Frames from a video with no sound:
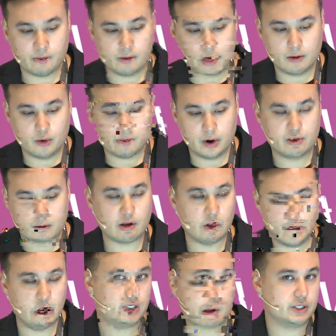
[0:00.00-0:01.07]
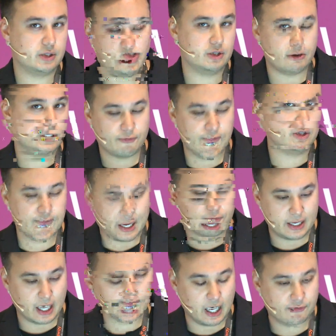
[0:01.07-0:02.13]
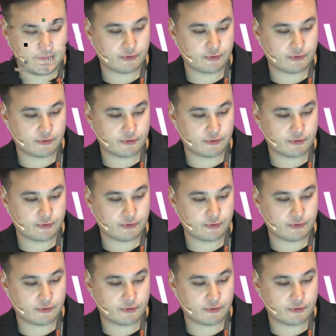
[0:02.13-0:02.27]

The hobbyist, which is only $29